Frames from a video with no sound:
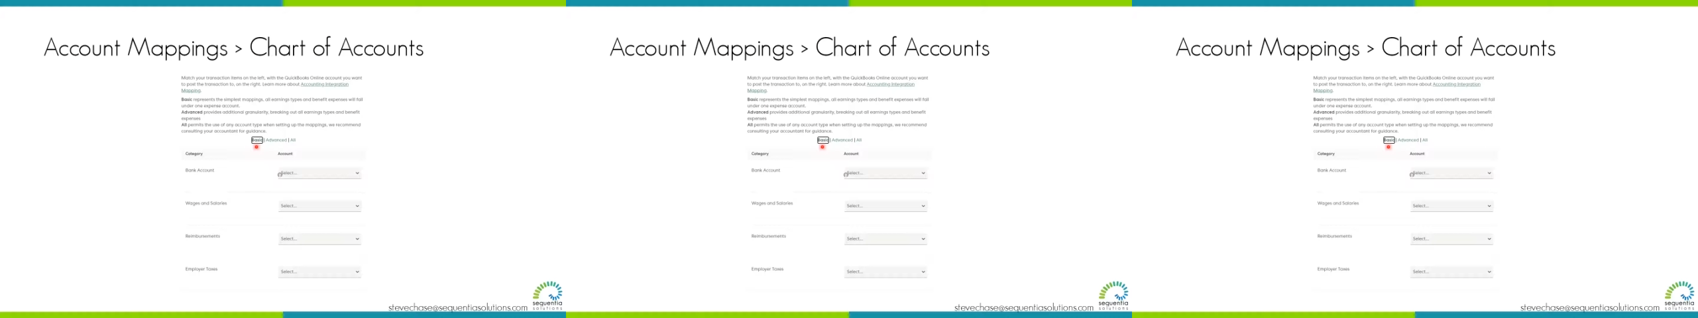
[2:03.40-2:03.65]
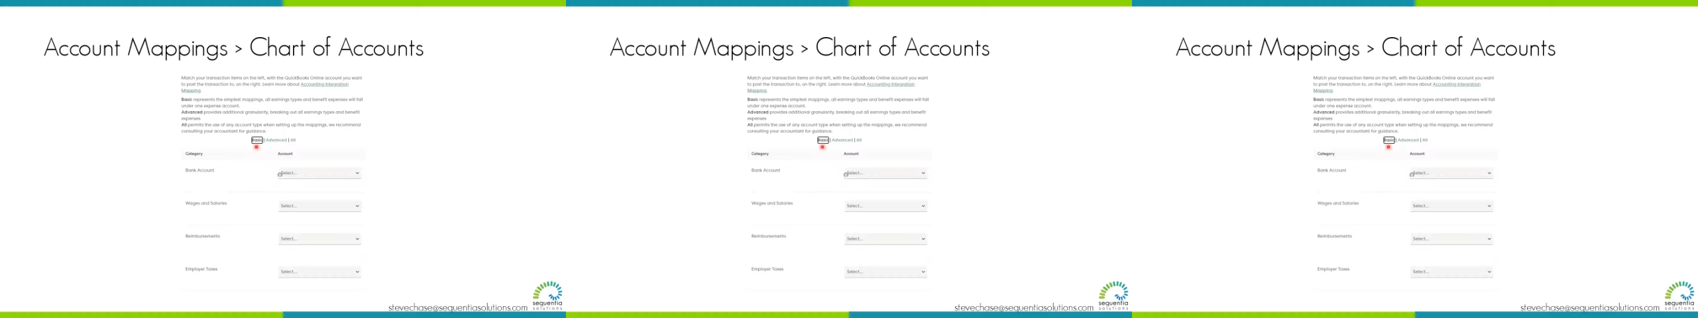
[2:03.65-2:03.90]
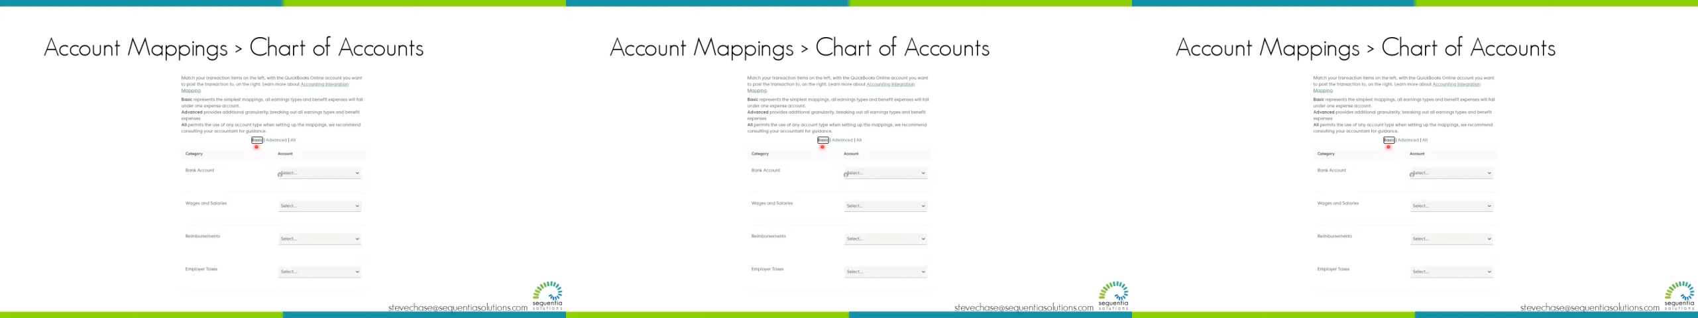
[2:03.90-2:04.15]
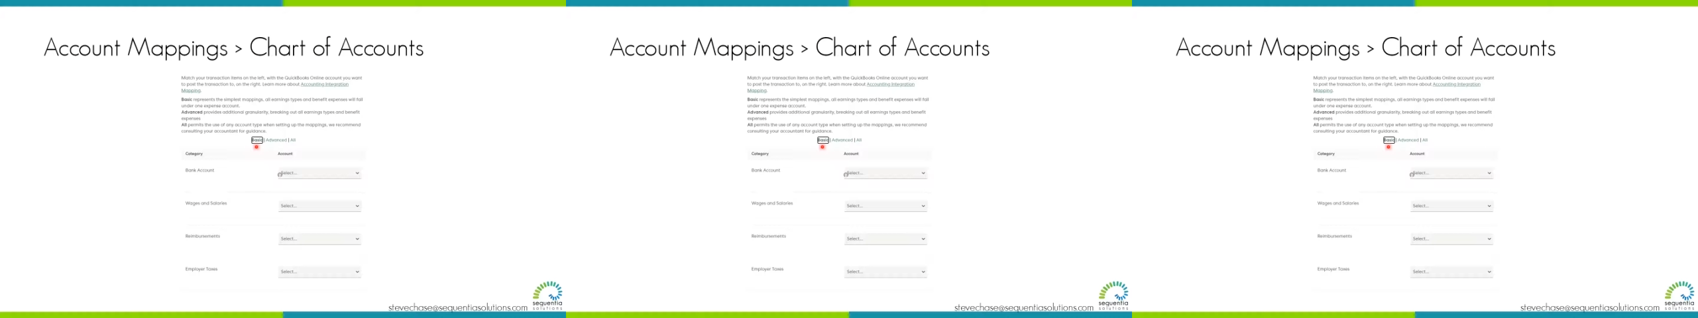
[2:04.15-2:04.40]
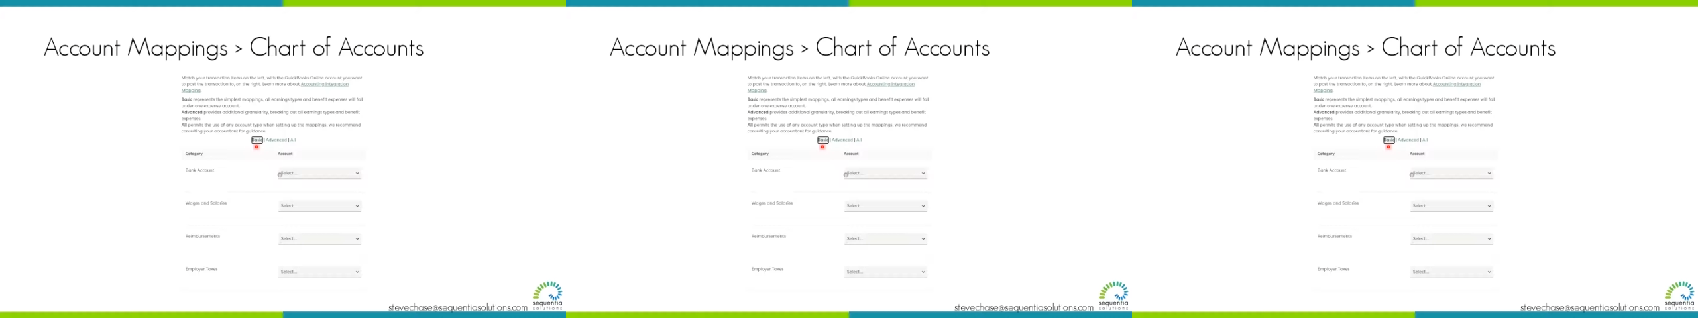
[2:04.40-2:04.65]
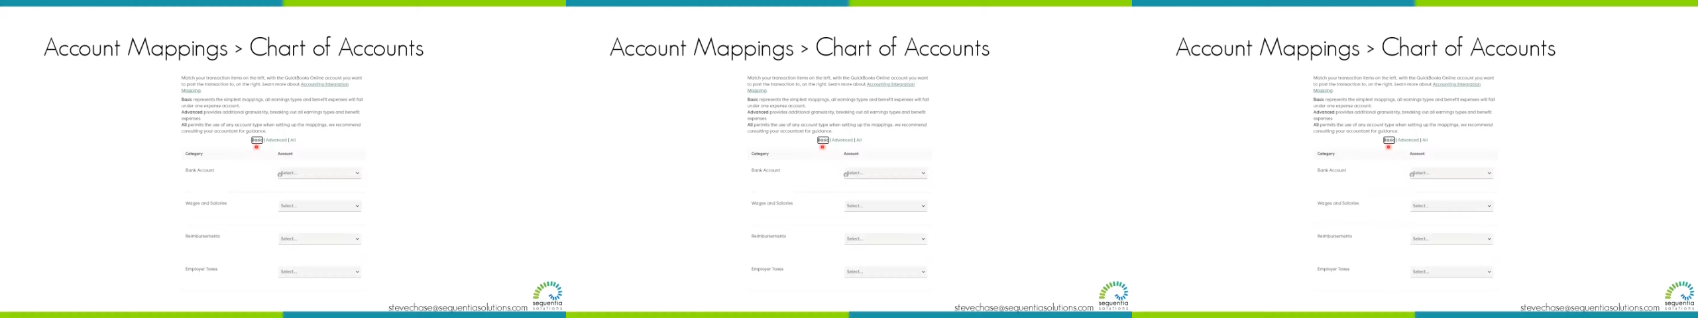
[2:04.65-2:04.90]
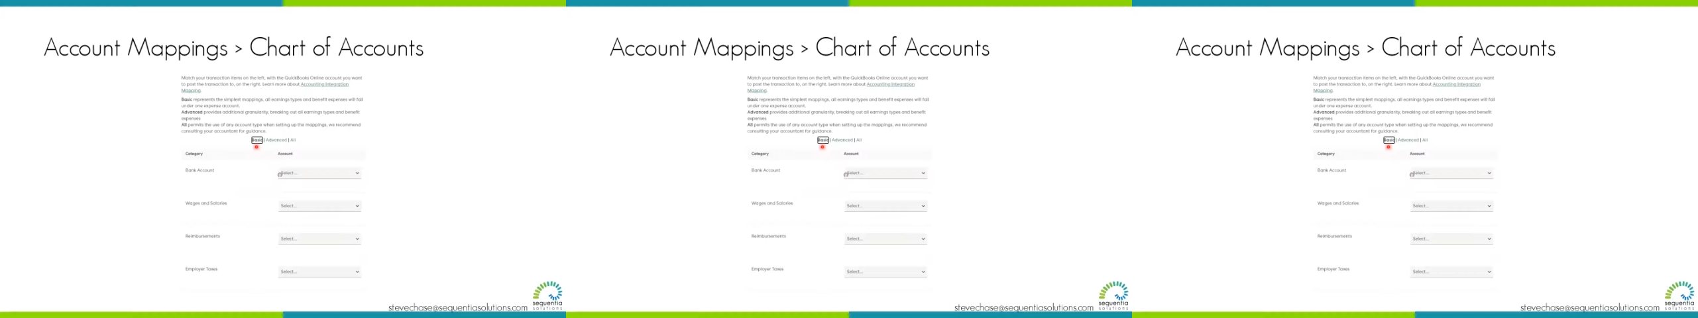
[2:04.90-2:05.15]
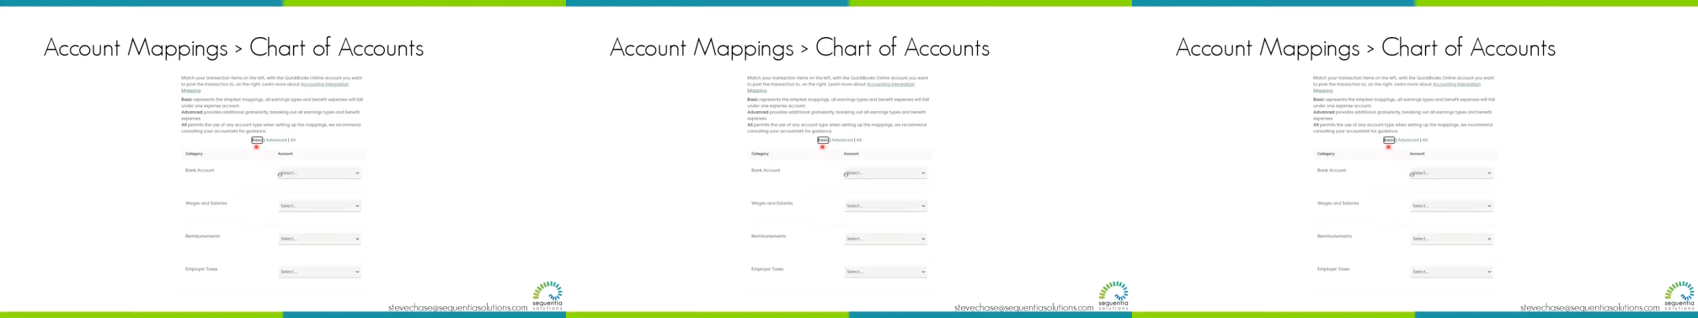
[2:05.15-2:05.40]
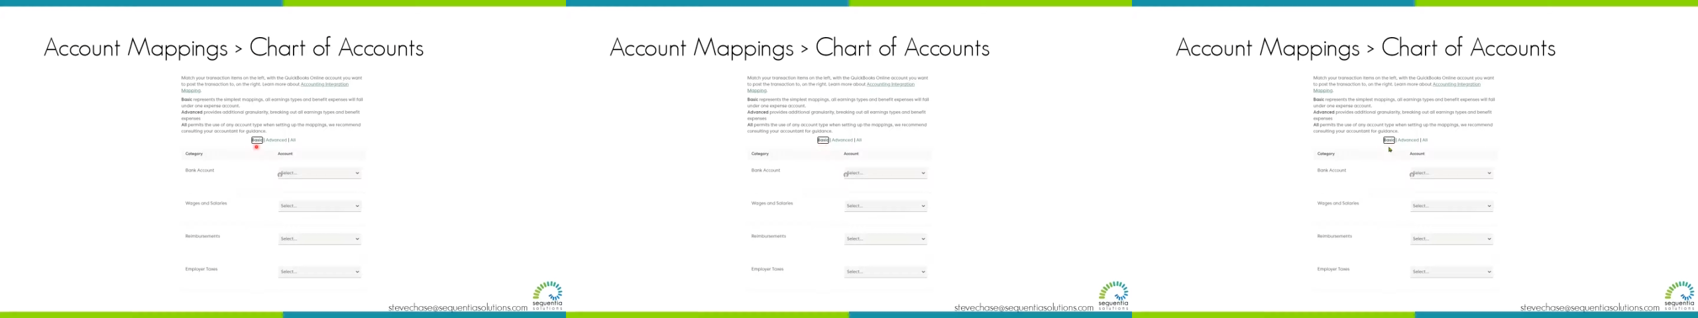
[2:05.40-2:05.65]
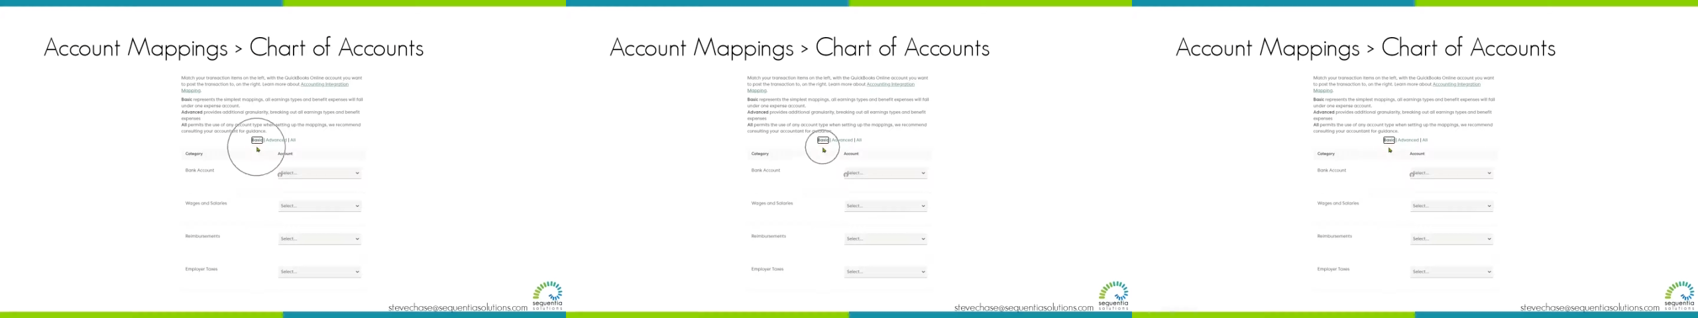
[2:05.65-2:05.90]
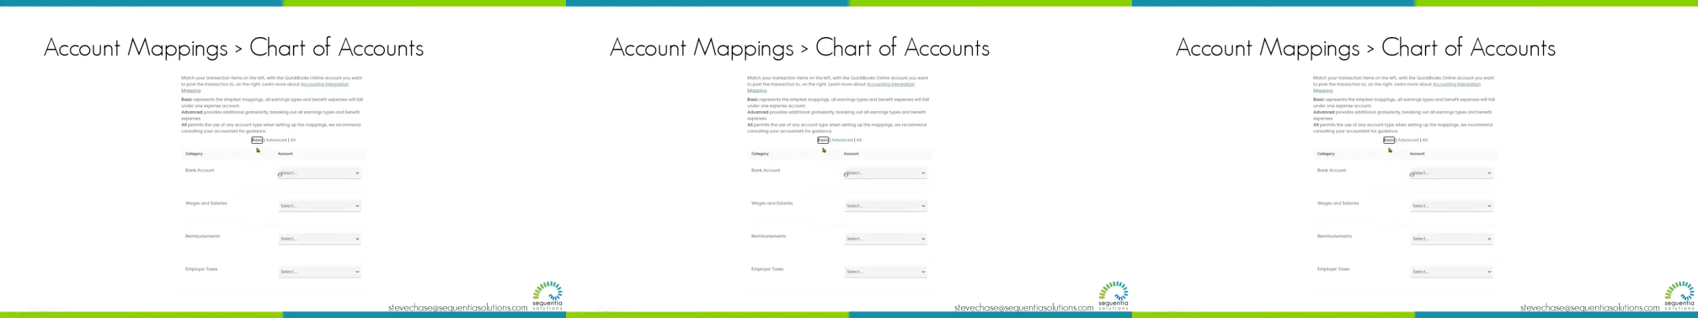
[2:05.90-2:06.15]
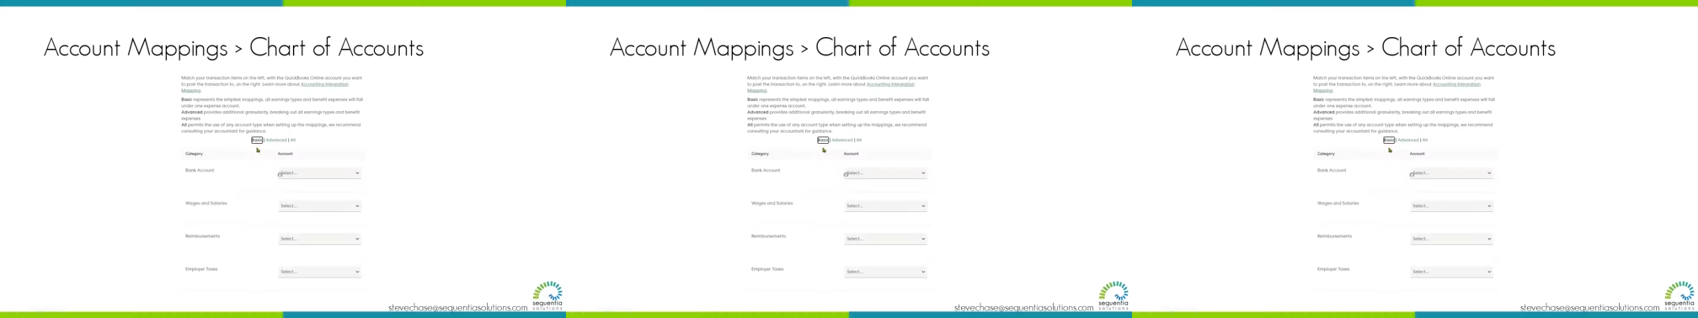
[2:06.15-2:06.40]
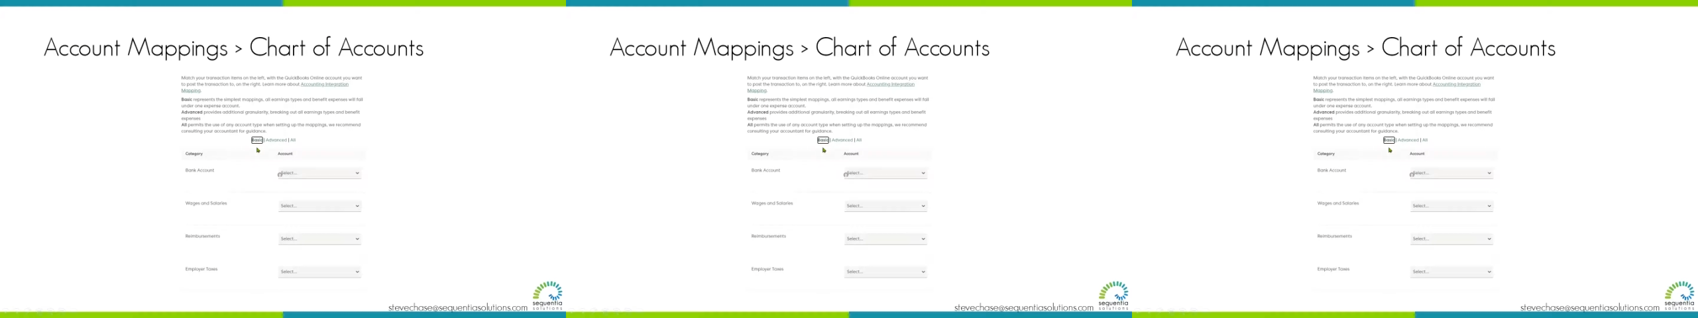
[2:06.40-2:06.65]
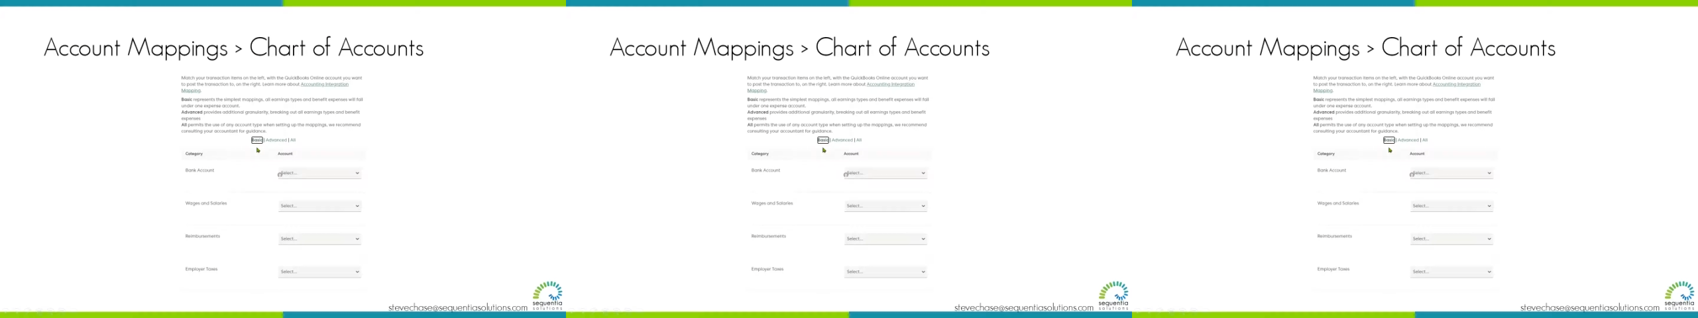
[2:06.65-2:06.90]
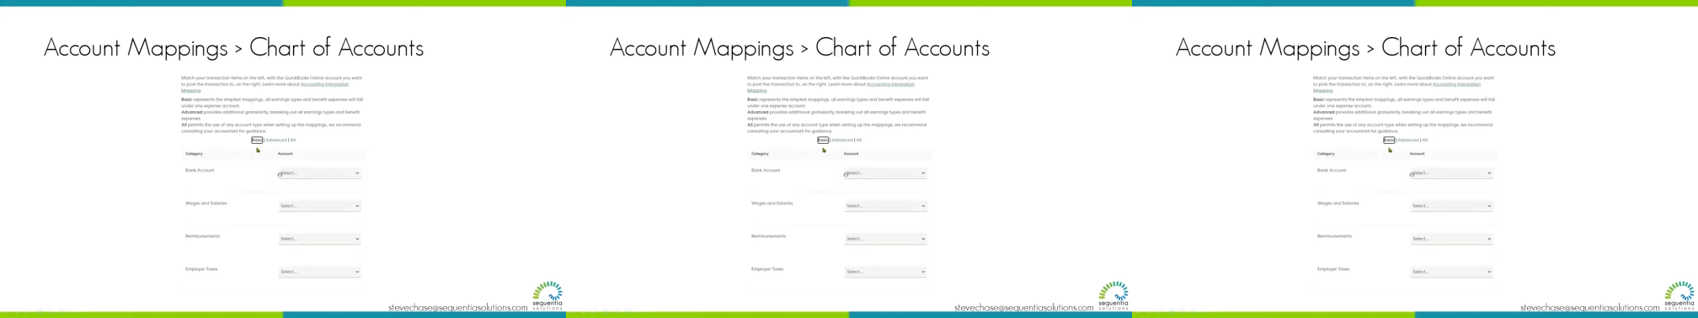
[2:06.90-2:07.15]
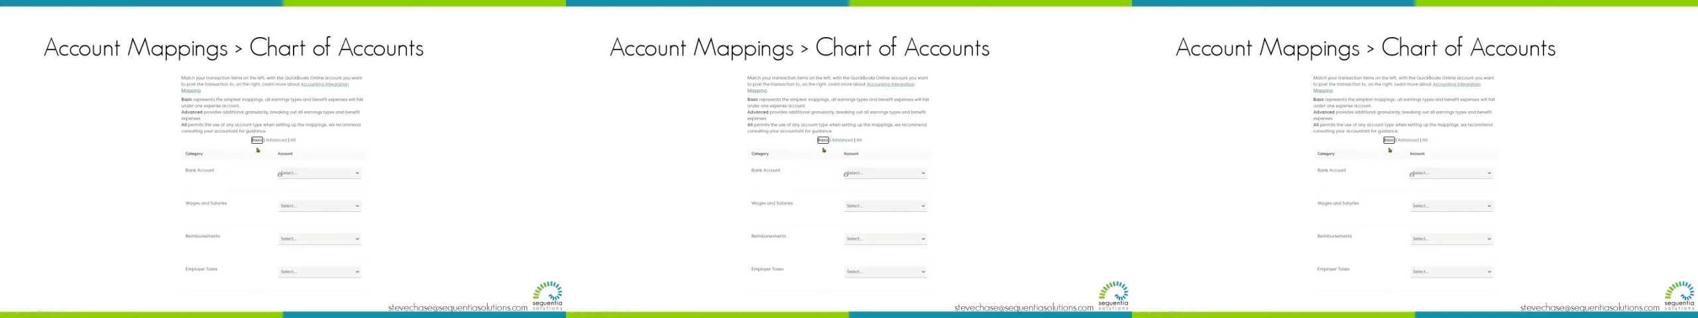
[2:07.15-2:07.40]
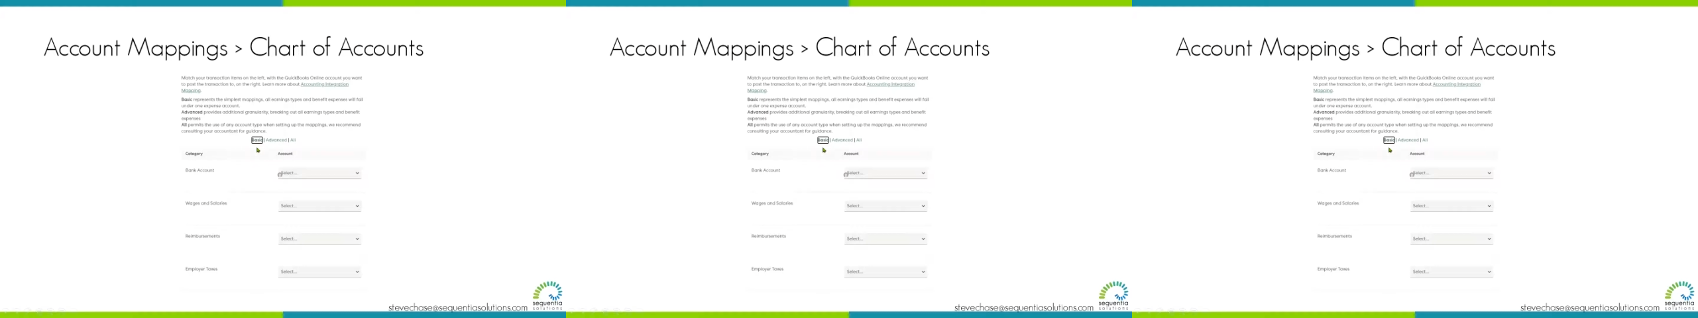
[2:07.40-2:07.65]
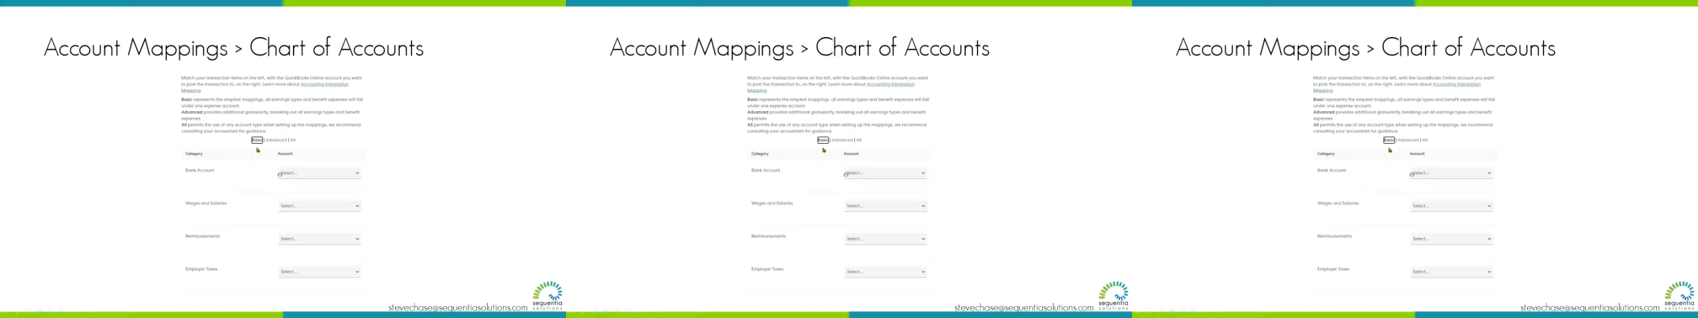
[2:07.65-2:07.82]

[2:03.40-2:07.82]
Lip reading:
(no speaker visible)